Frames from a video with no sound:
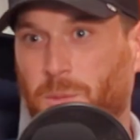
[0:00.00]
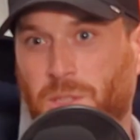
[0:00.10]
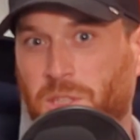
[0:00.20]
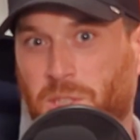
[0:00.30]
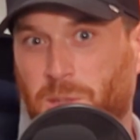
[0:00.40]
mean,
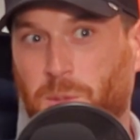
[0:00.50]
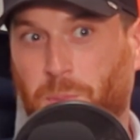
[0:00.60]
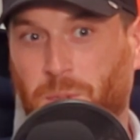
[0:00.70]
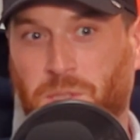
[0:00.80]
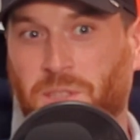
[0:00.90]
he seems
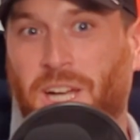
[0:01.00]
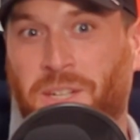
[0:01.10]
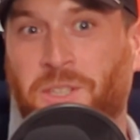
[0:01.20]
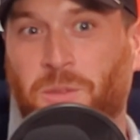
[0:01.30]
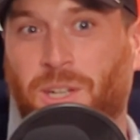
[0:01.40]

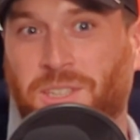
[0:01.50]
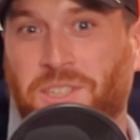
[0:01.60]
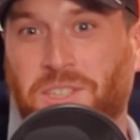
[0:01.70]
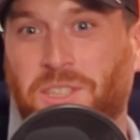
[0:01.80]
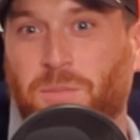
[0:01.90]
personality-wise,
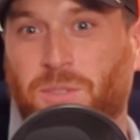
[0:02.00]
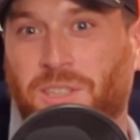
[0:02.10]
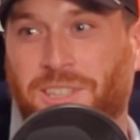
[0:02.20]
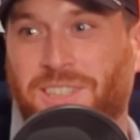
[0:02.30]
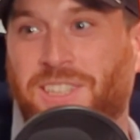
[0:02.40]
he seems
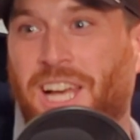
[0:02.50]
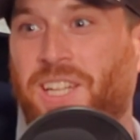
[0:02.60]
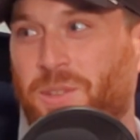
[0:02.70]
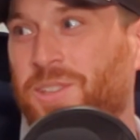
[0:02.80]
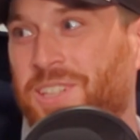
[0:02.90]
like
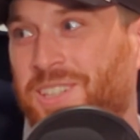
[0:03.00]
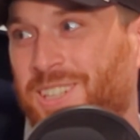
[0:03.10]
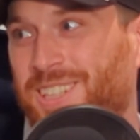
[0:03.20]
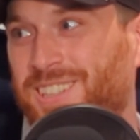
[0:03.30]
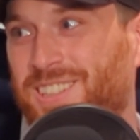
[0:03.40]
exactly what they
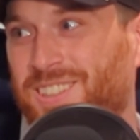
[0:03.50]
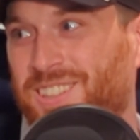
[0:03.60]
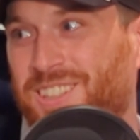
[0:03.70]
needed to.